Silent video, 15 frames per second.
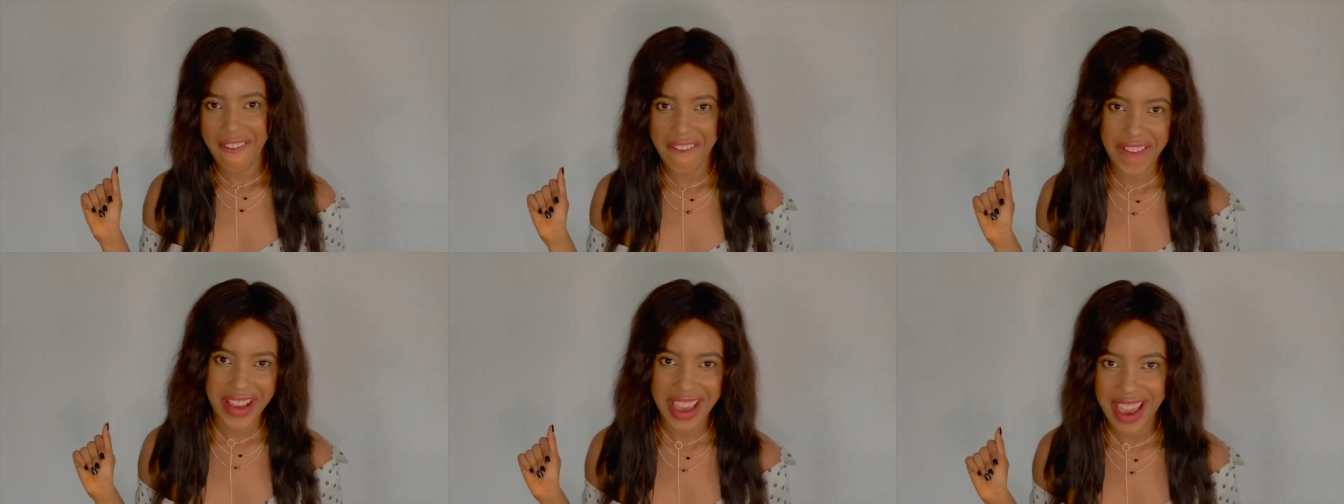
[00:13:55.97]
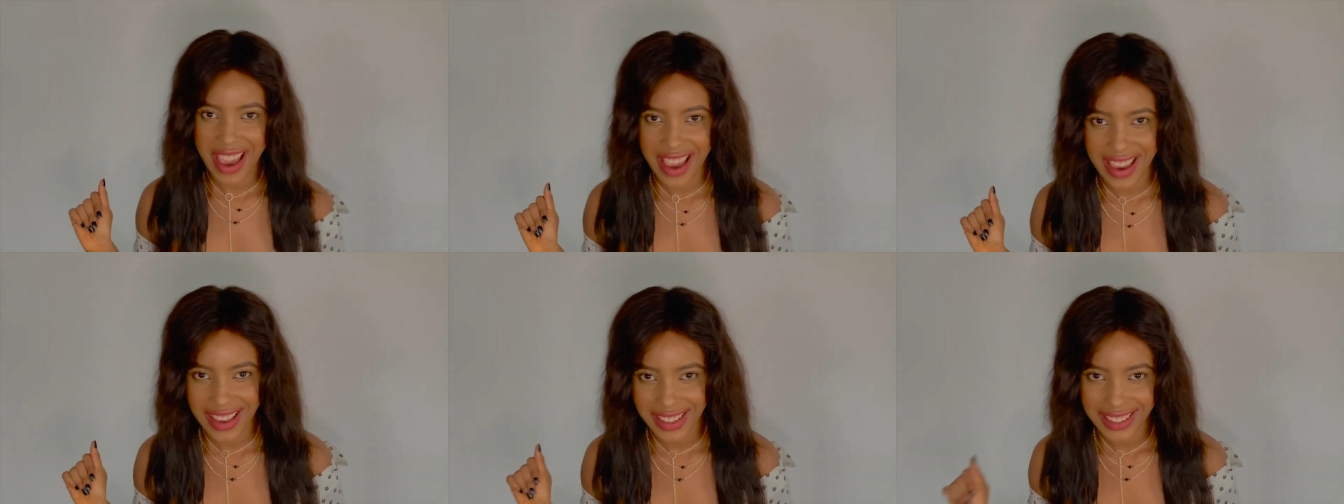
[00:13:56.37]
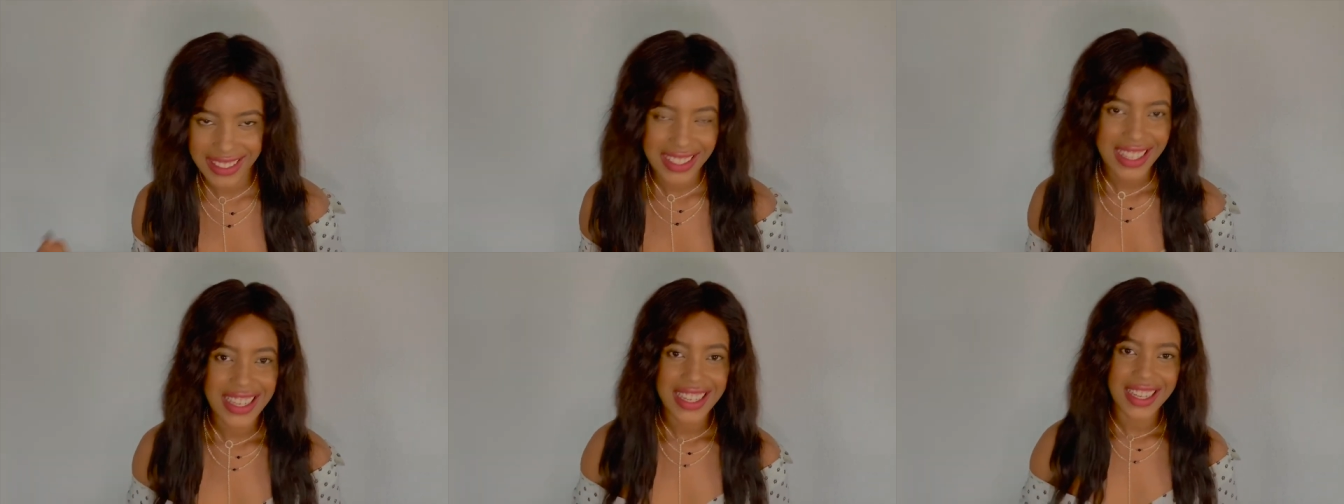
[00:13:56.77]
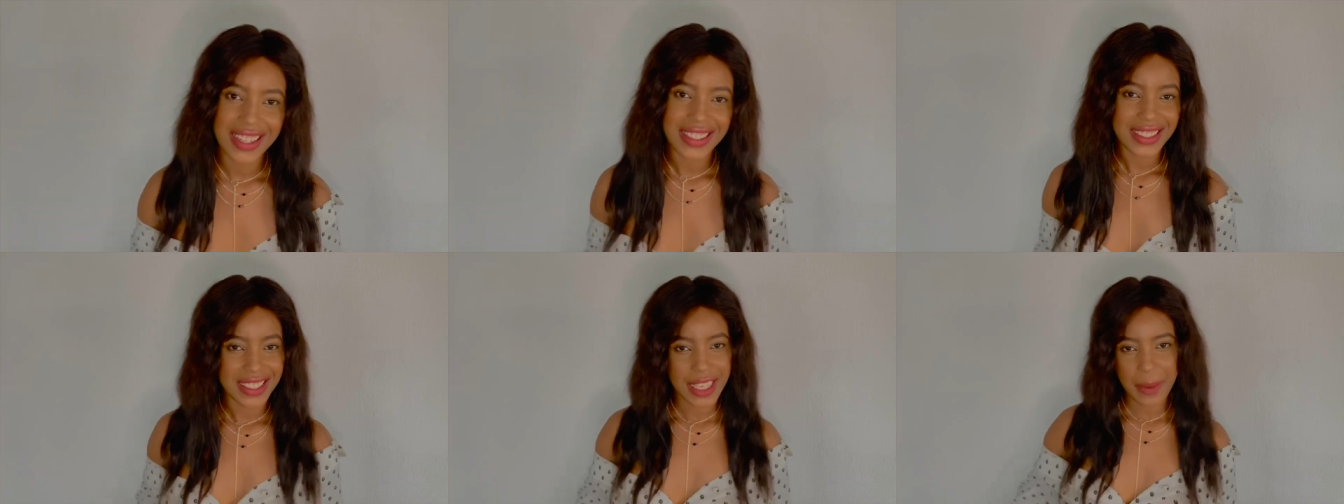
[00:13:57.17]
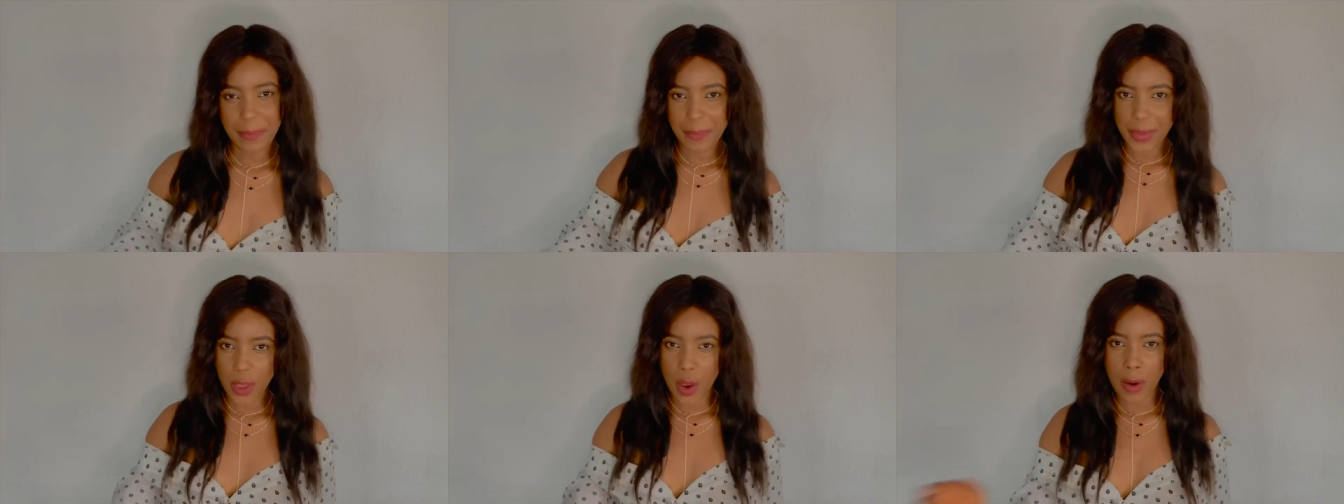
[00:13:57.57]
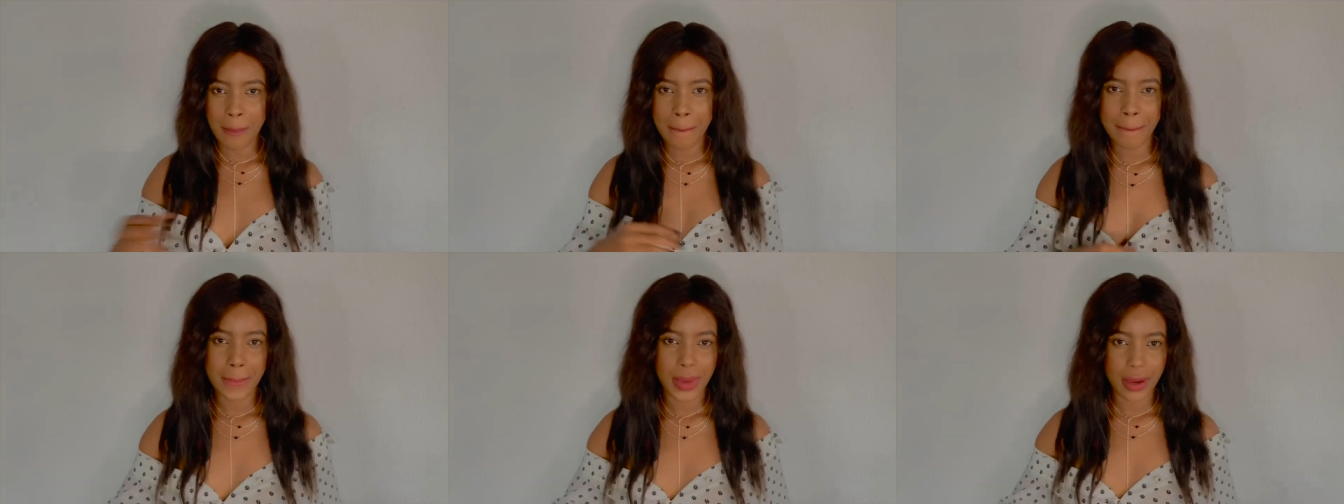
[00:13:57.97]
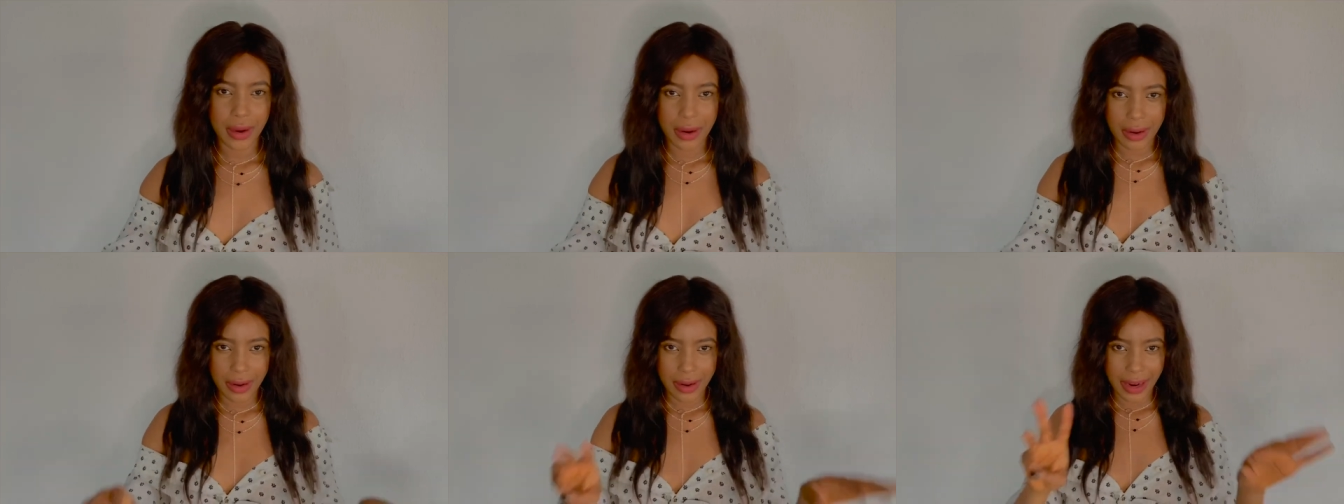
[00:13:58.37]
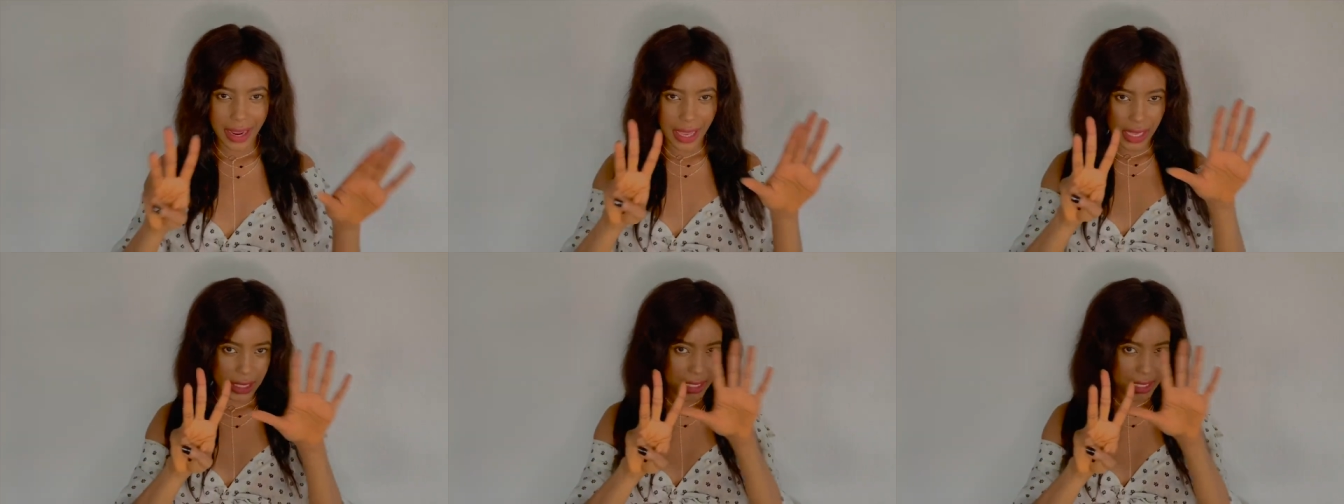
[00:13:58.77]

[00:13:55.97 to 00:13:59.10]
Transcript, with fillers: okay tip number eight